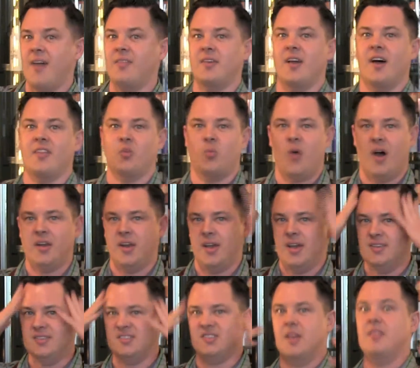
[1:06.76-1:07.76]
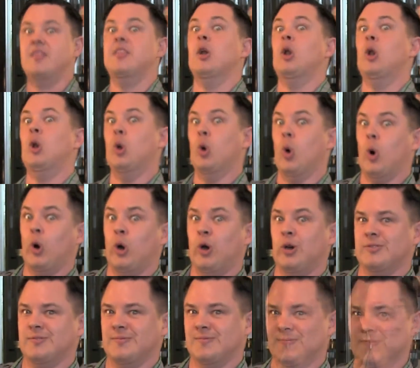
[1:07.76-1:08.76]
and the other one is the
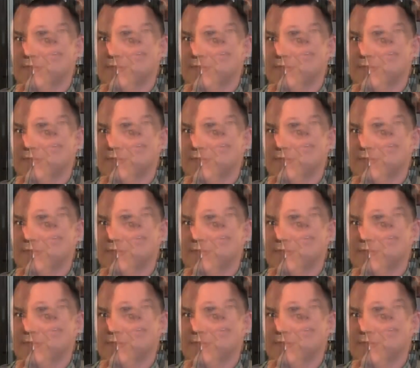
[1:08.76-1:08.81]
look.